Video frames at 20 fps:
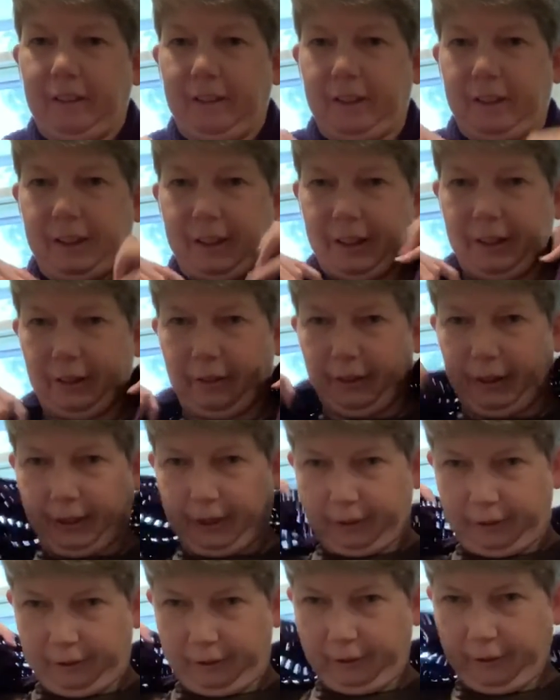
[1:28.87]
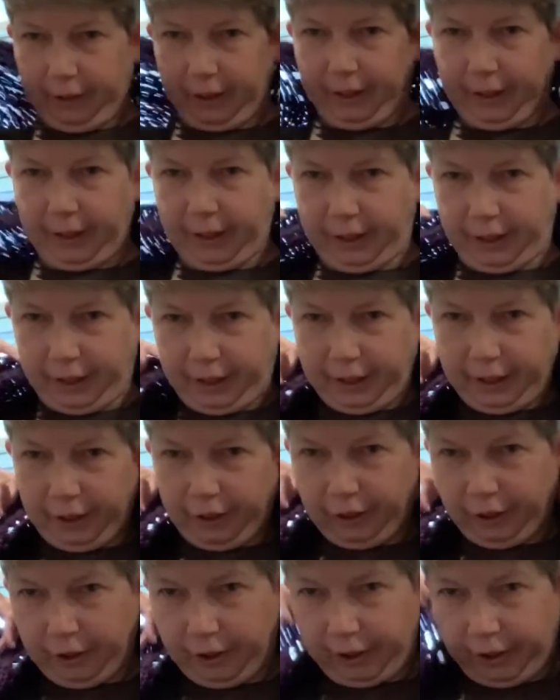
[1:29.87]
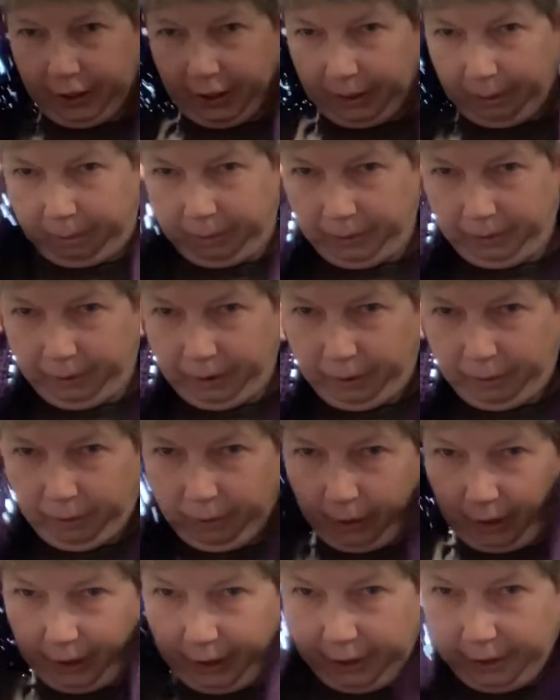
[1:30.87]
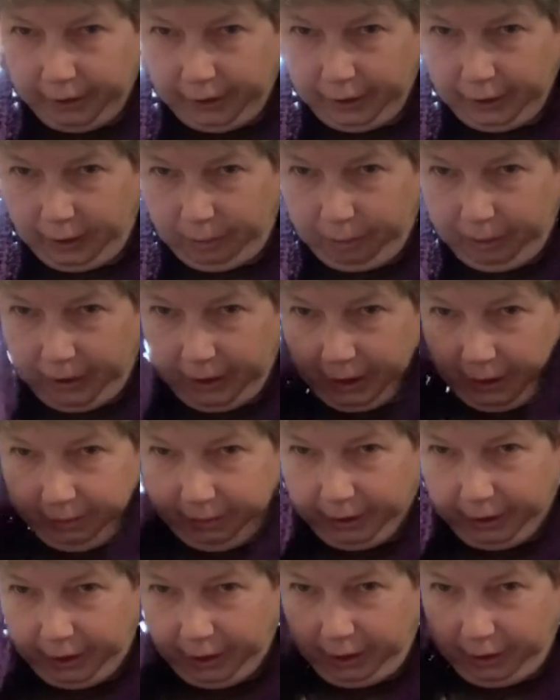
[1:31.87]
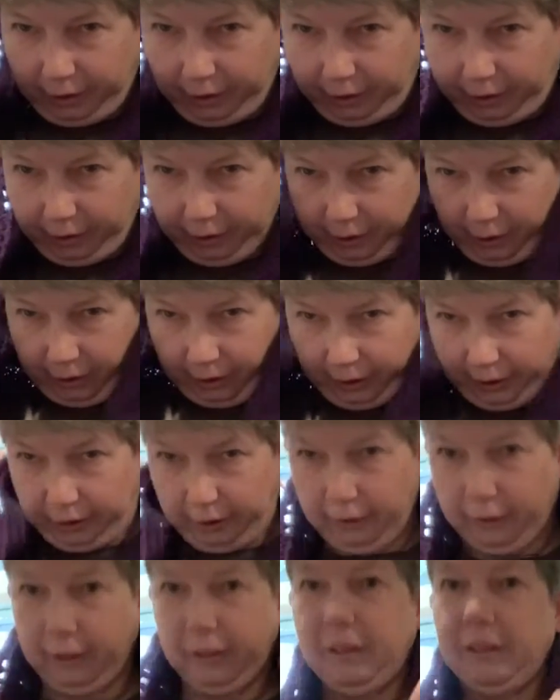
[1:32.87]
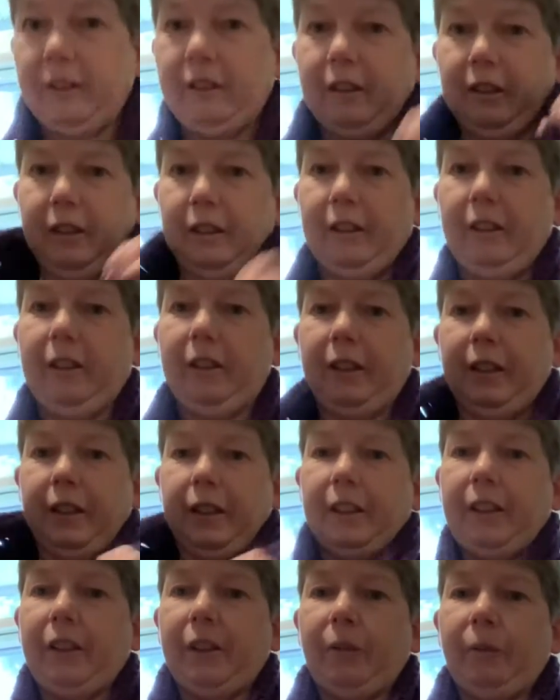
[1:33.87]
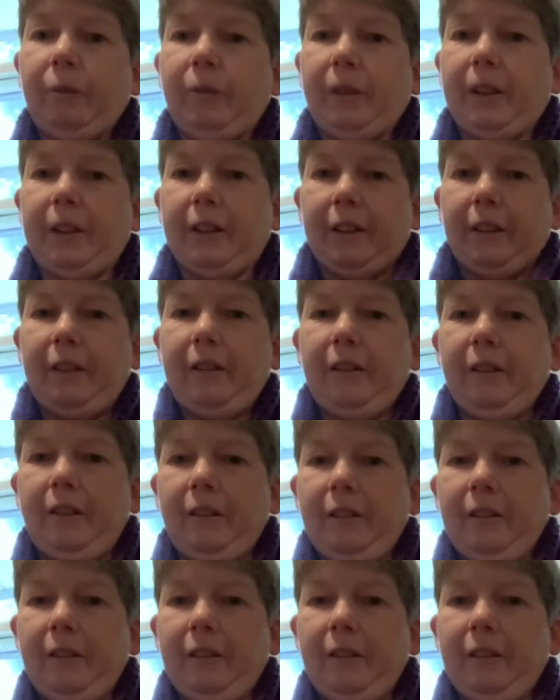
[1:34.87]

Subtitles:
There we go. And then you could turn it up if you want a little bit of a color as well.